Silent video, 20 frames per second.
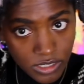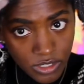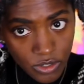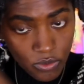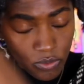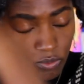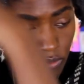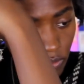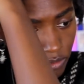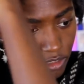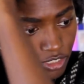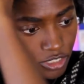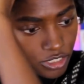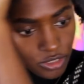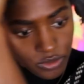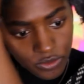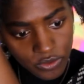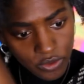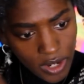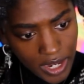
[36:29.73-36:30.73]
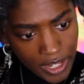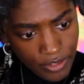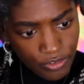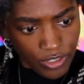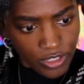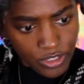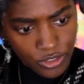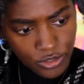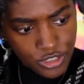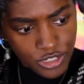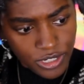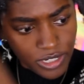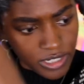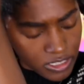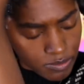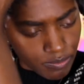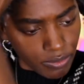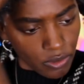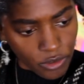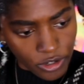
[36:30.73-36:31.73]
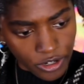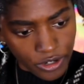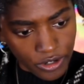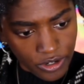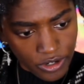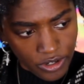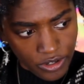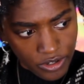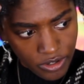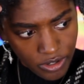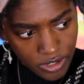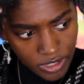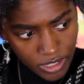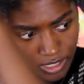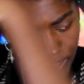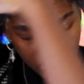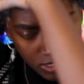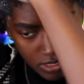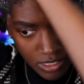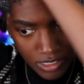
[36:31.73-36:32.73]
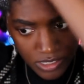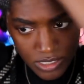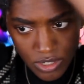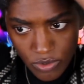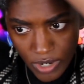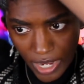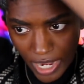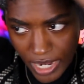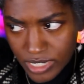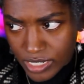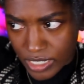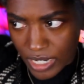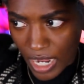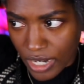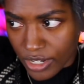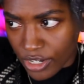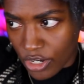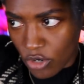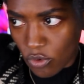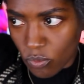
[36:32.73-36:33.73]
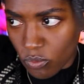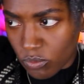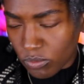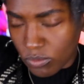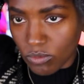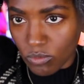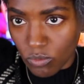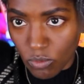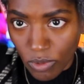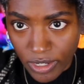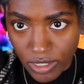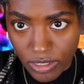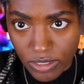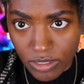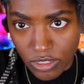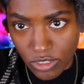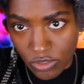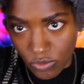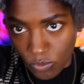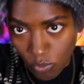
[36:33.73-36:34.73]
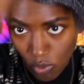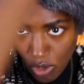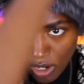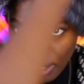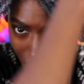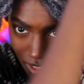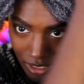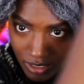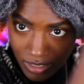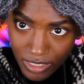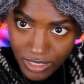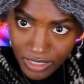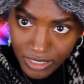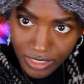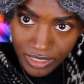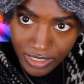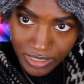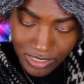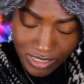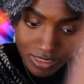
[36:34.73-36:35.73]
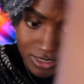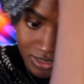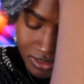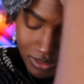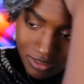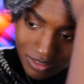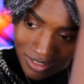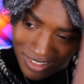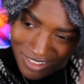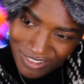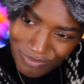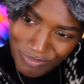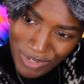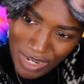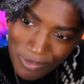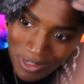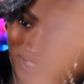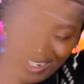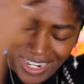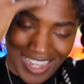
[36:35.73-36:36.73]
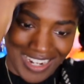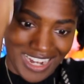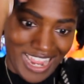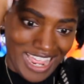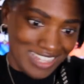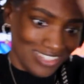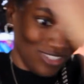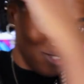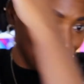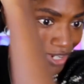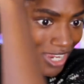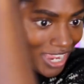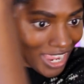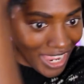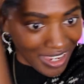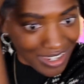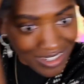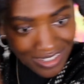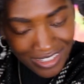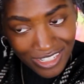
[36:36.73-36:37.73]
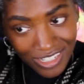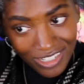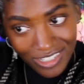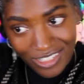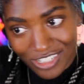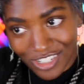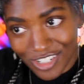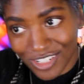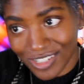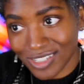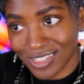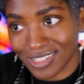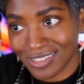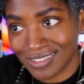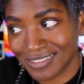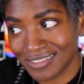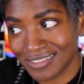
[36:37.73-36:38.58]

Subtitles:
So to you, I think you should explore, because it's okay to not know what you want. It's maybe not as okay to just